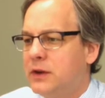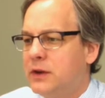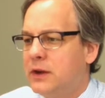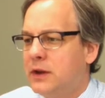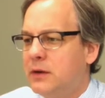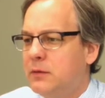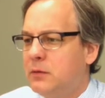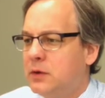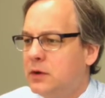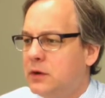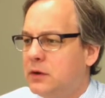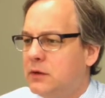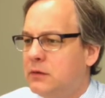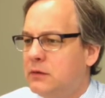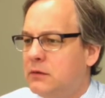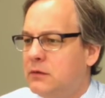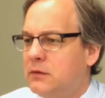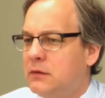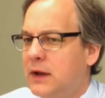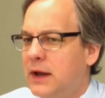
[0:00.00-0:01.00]
they would
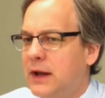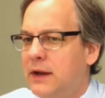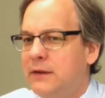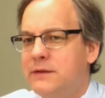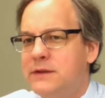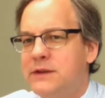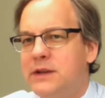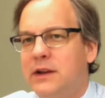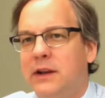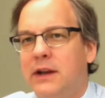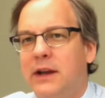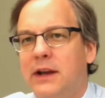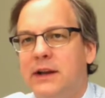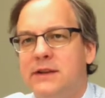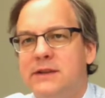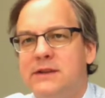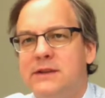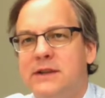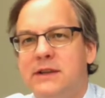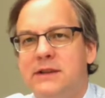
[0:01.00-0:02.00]
have celiac
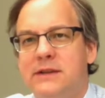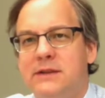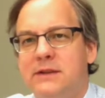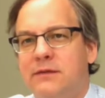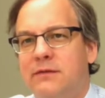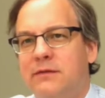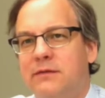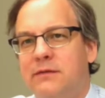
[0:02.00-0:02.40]
disease,